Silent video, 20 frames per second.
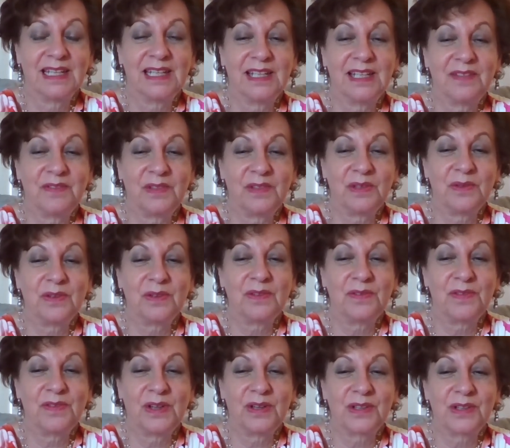If you are
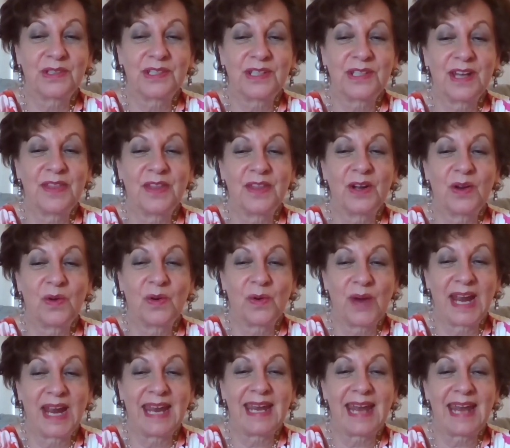focused on the
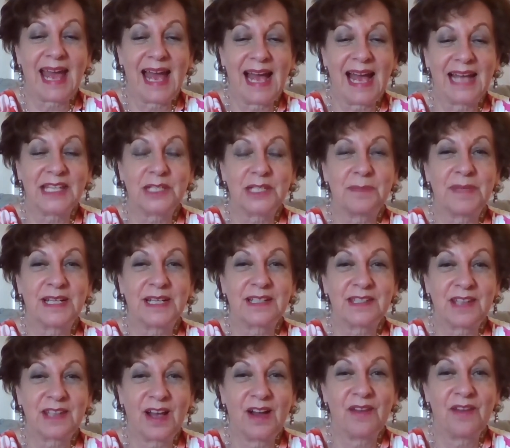great
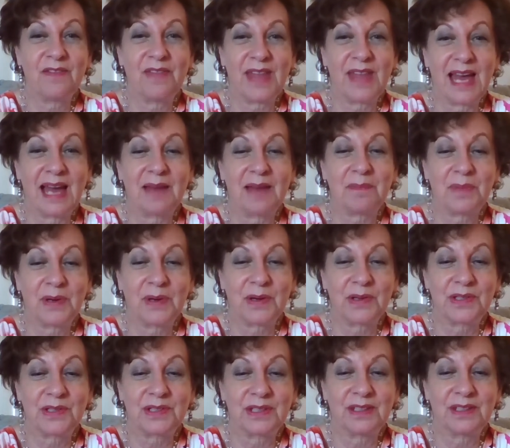aspects of that
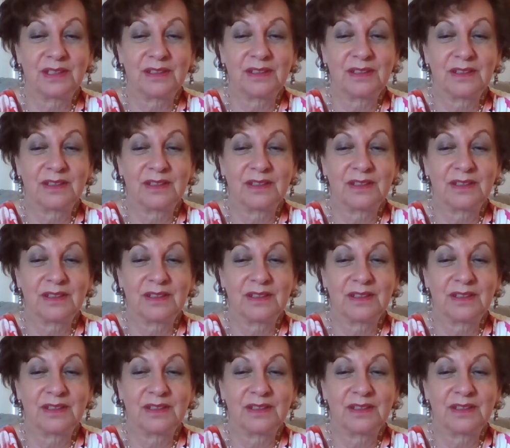person,